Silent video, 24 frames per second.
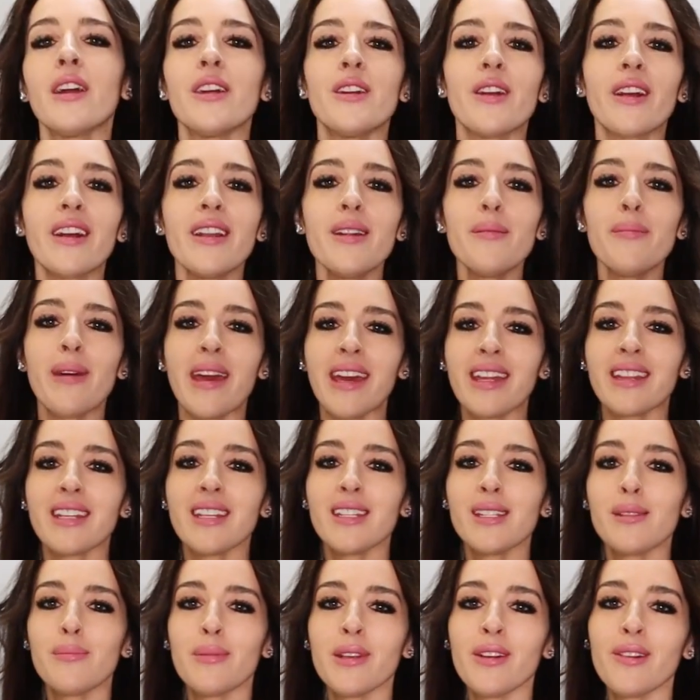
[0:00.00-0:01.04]
You're gonna bake
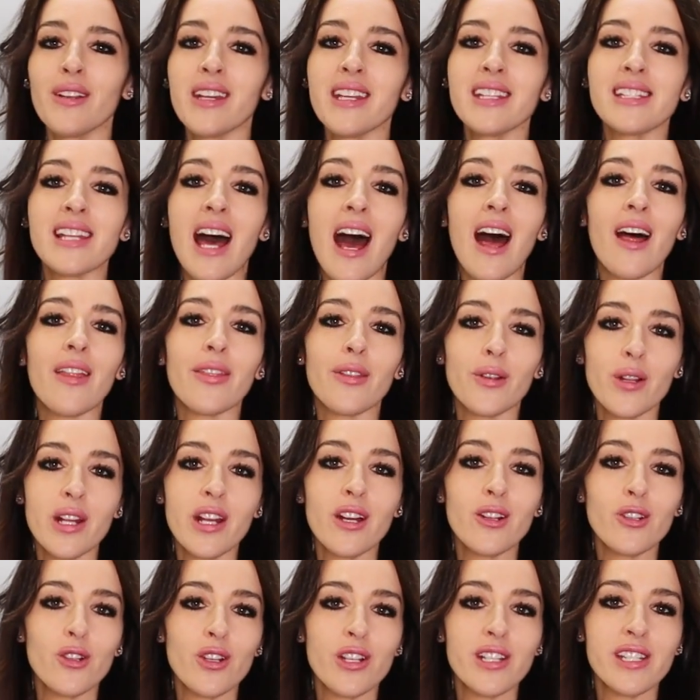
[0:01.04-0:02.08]
these beauties at
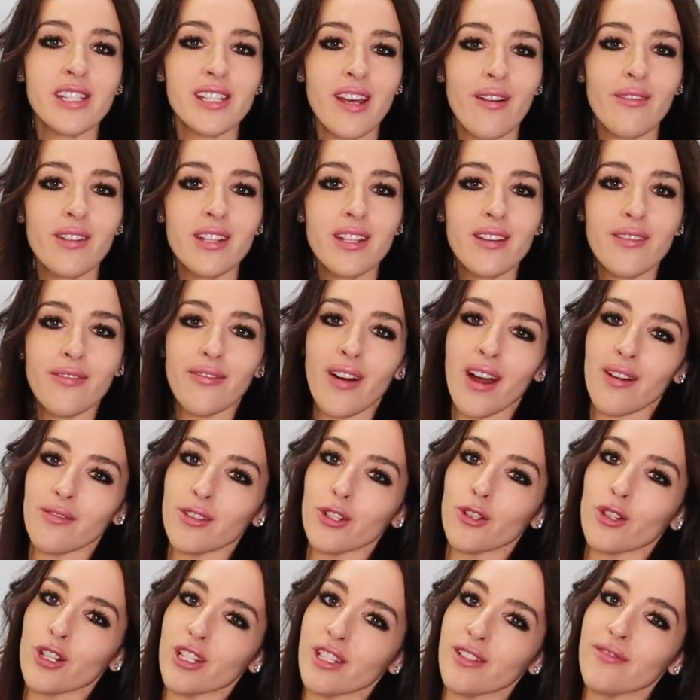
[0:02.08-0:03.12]
375
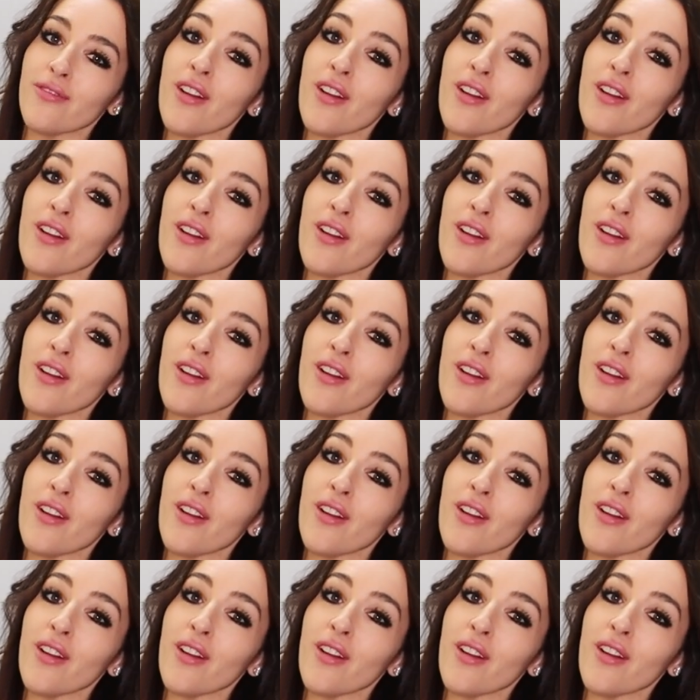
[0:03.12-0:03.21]
degrees